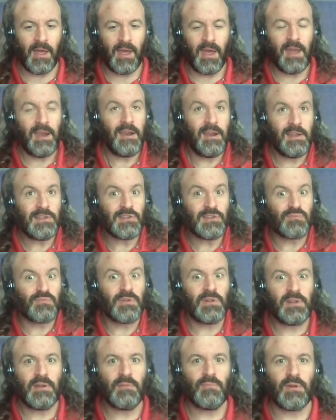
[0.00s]
And it is
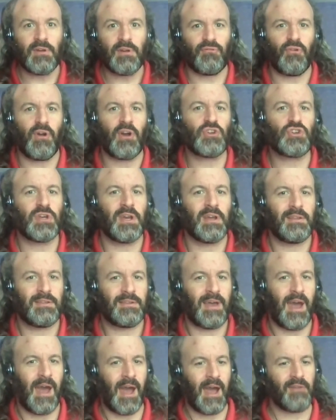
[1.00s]
really refreshing
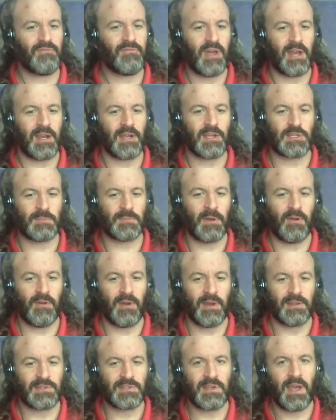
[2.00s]
to have that
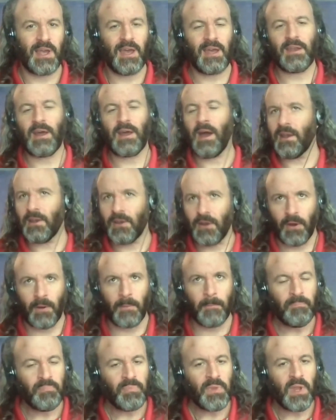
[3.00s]
experience. And I know
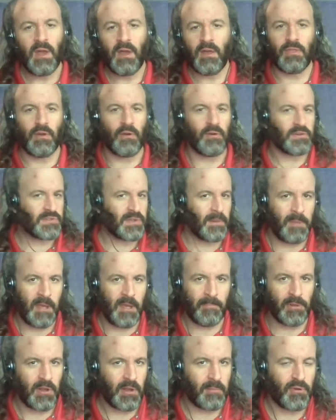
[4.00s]
there are some
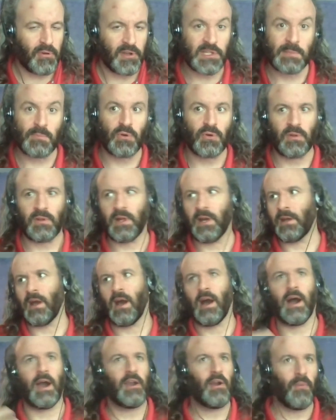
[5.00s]
people on principle who are like,
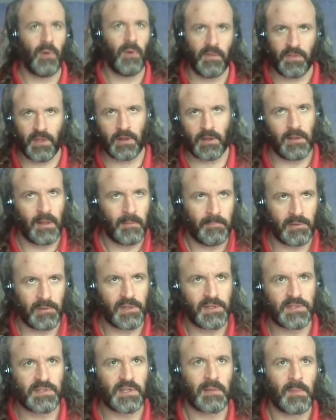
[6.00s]
I don't want the club
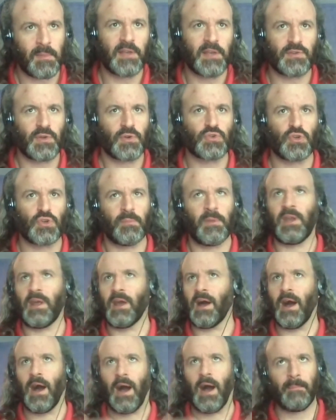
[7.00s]
policing my social media.
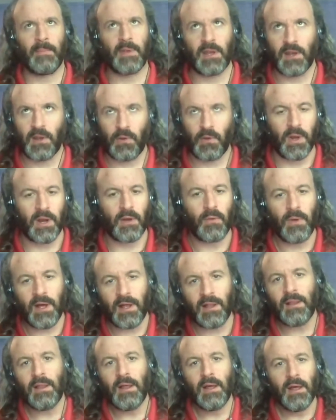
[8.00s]
I'm going to quit.
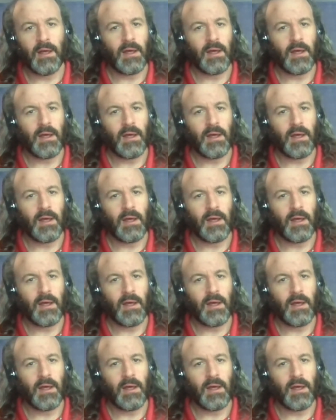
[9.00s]
Well,